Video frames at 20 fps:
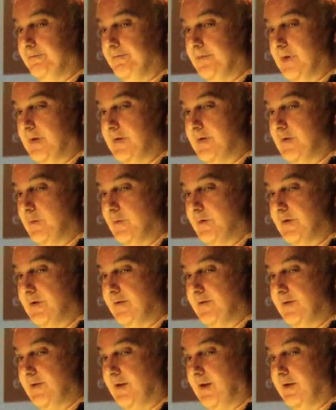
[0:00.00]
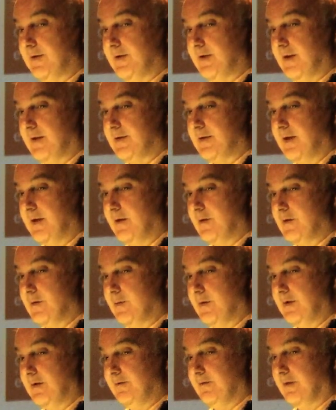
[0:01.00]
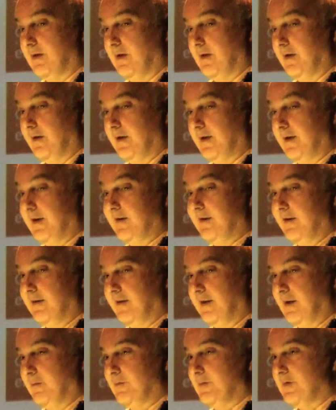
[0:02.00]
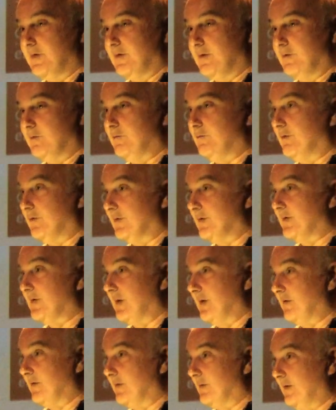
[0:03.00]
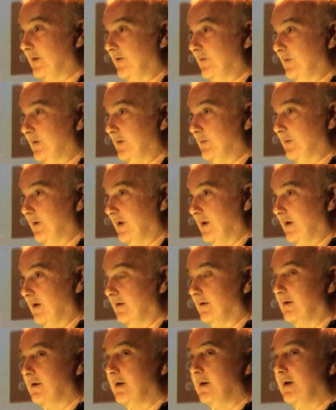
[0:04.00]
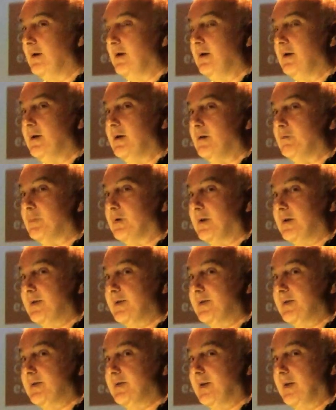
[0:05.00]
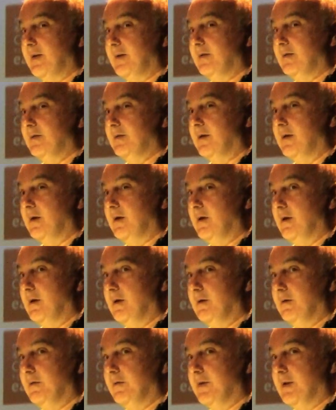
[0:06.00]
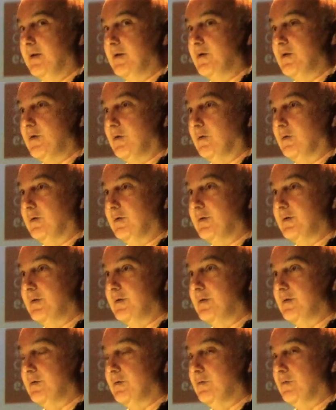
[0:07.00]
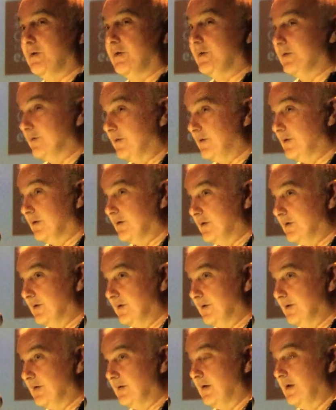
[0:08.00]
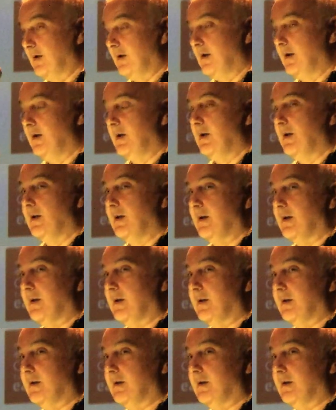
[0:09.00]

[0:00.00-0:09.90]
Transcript: So once I've selected that 10 or 12, I then happen to know who those 10 or 12 people are. But I send along that shortlist to other judges in